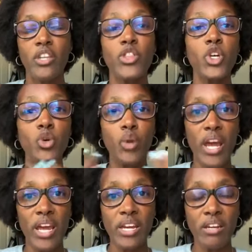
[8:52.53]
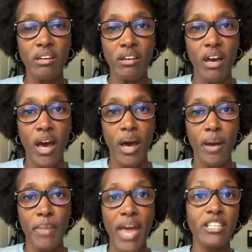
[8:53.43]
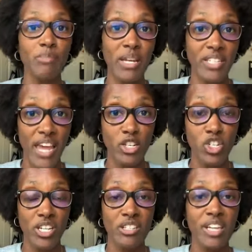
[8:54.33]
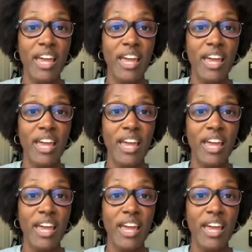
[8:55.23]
the grade expectations